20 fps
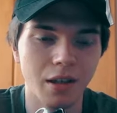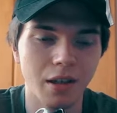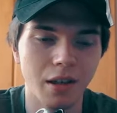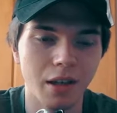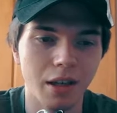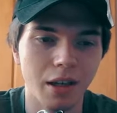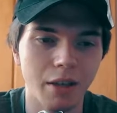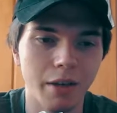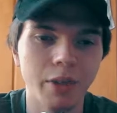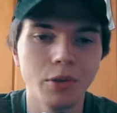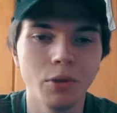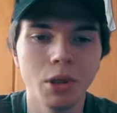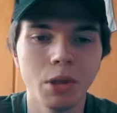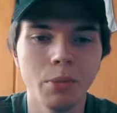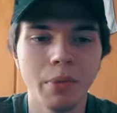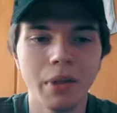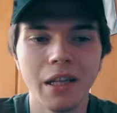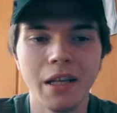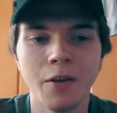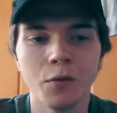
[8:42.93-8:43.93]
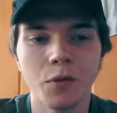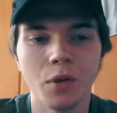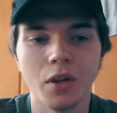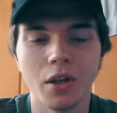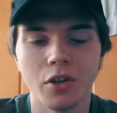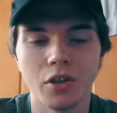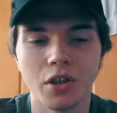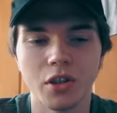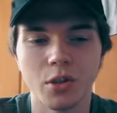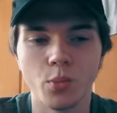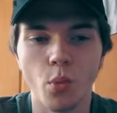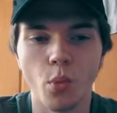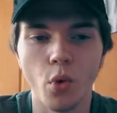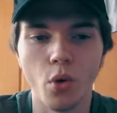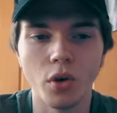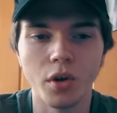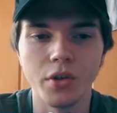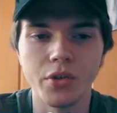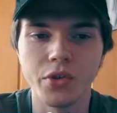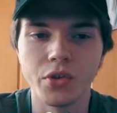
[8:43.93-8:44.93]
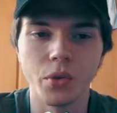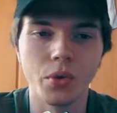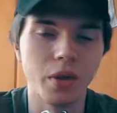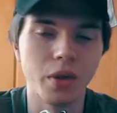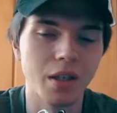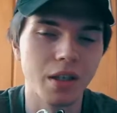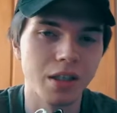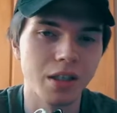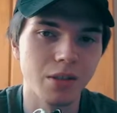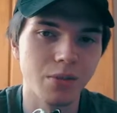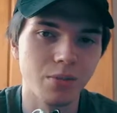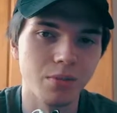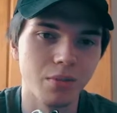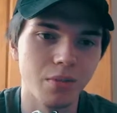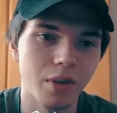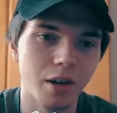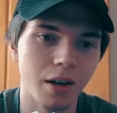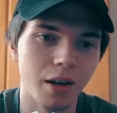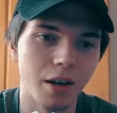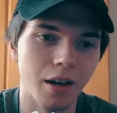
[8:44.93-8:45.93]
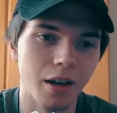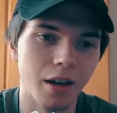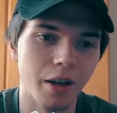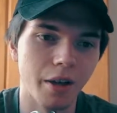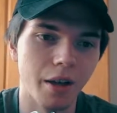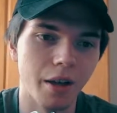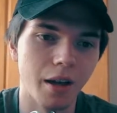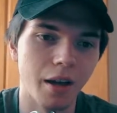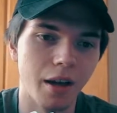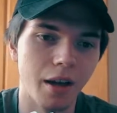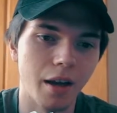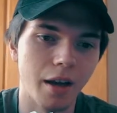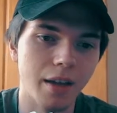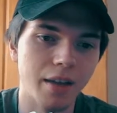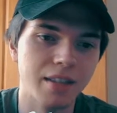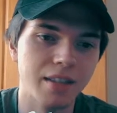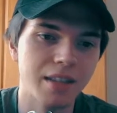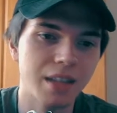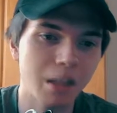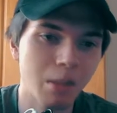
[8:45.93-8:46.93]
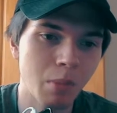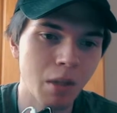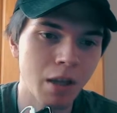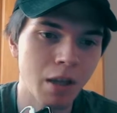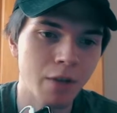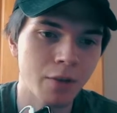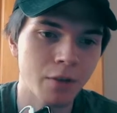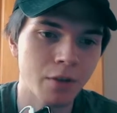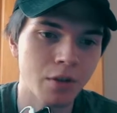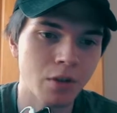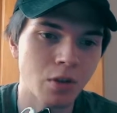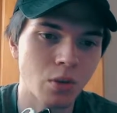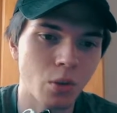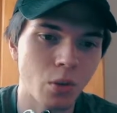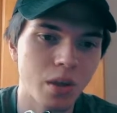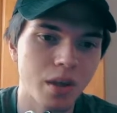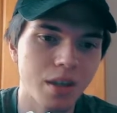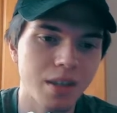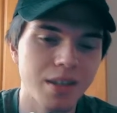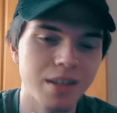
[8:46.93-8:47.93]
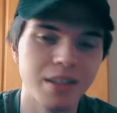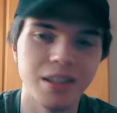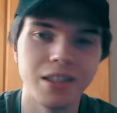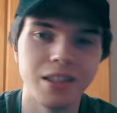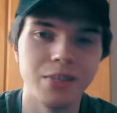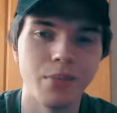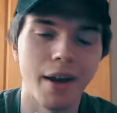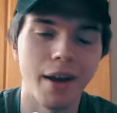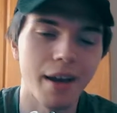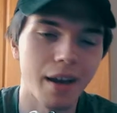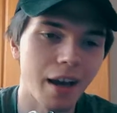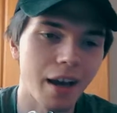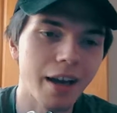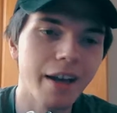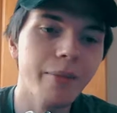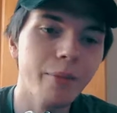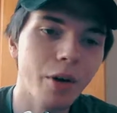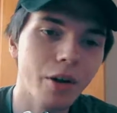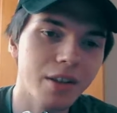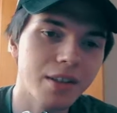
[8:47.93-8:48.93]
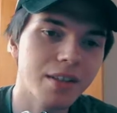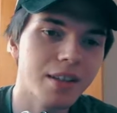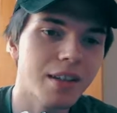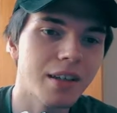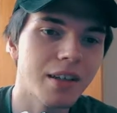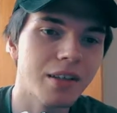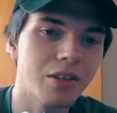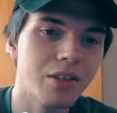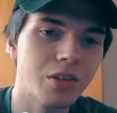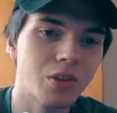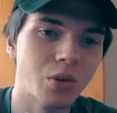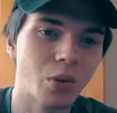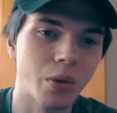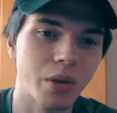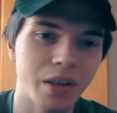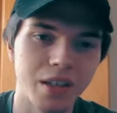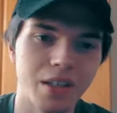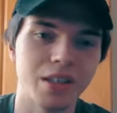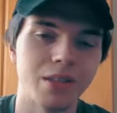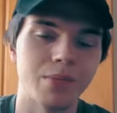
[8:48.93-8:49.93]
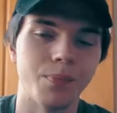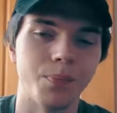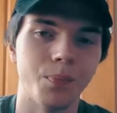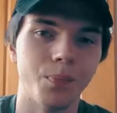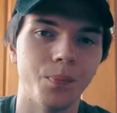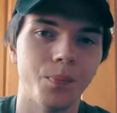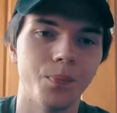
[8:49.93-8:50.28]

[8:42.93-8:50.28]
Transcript: Uh, I totally believe that there's are just more than Stoicism. Uh, I still believe that Stoicism, I, I'm gonna say Stoicism.